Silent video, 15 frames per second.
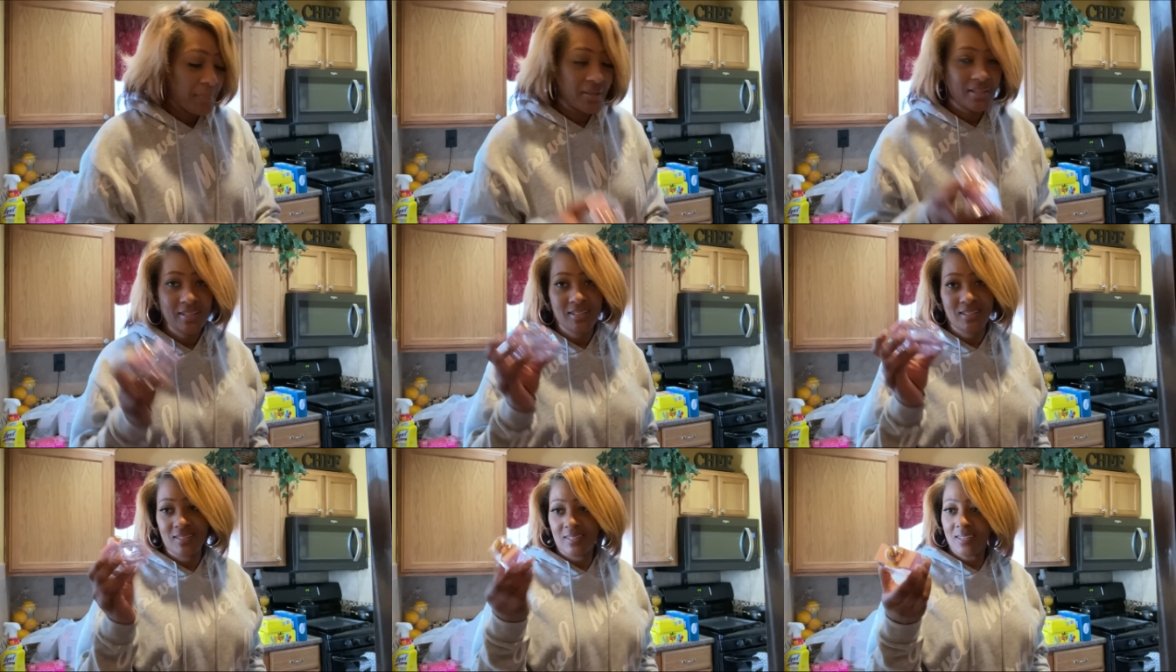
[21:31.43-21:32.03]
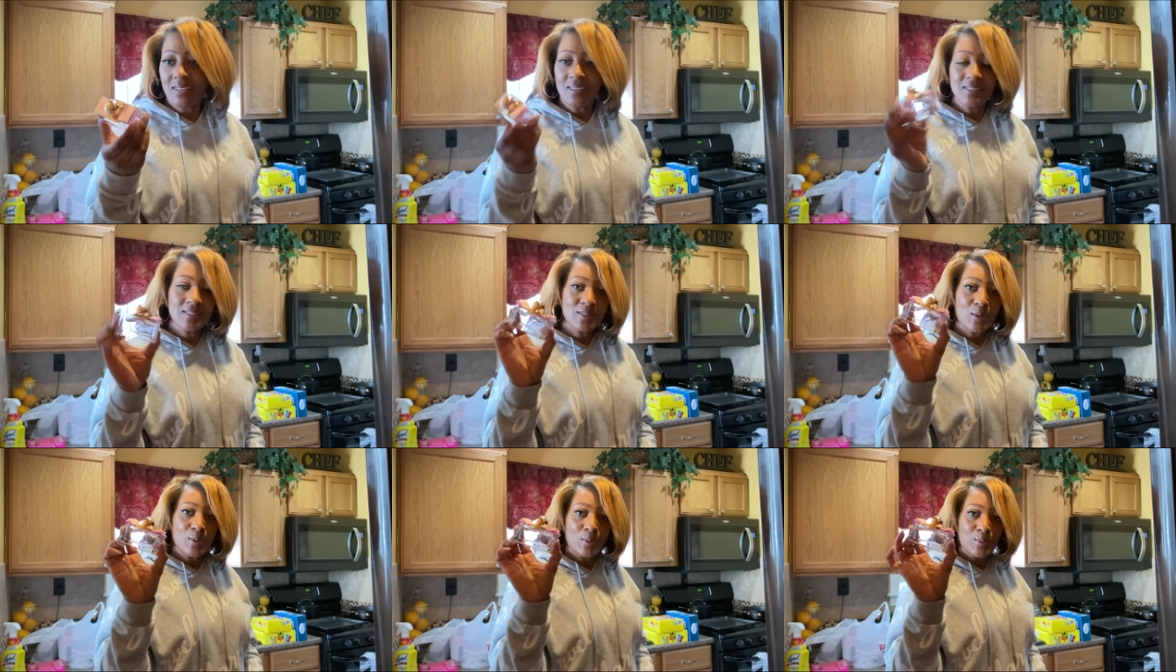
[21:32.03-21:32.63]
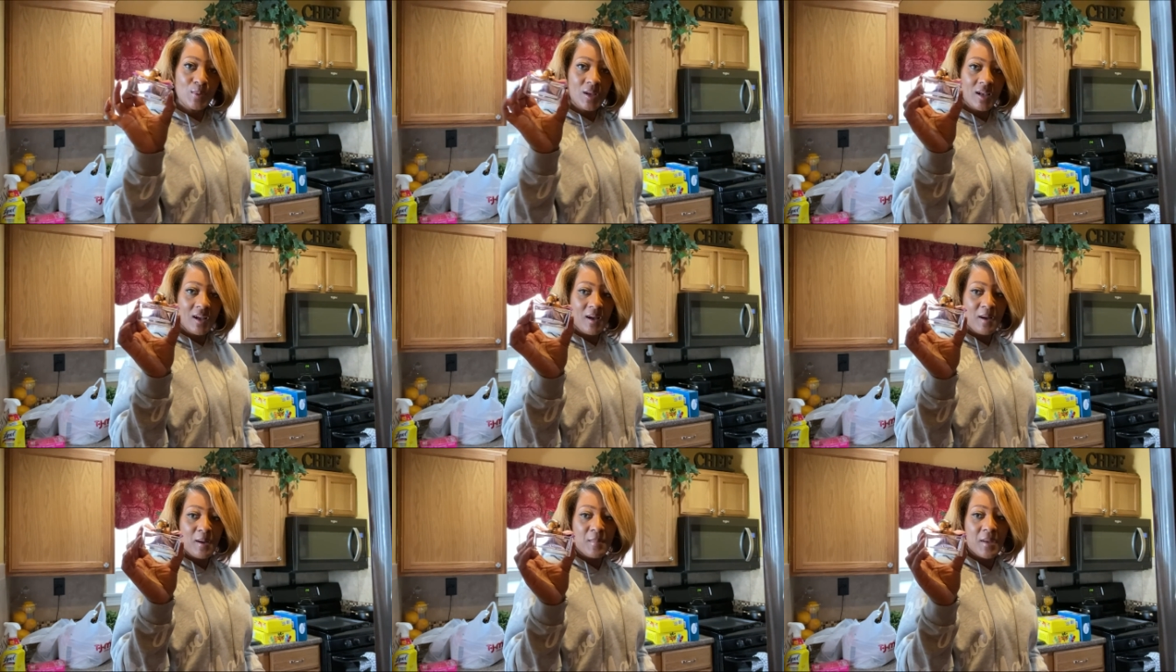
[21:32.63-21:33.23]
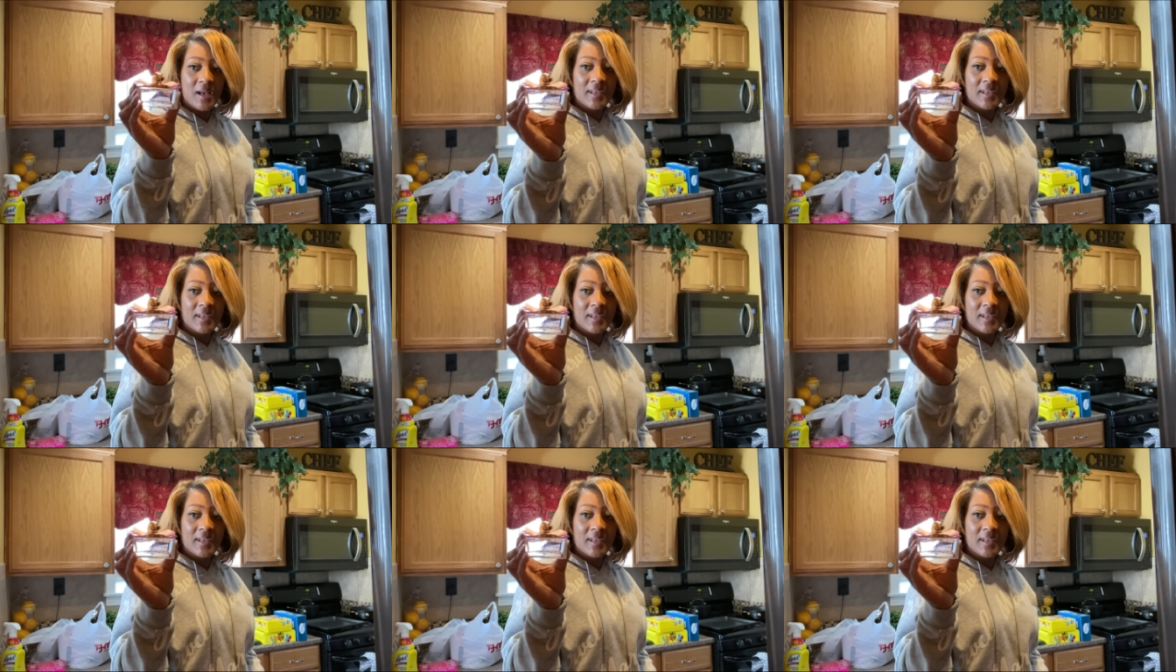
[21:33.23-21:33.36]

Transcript: but yeah so um,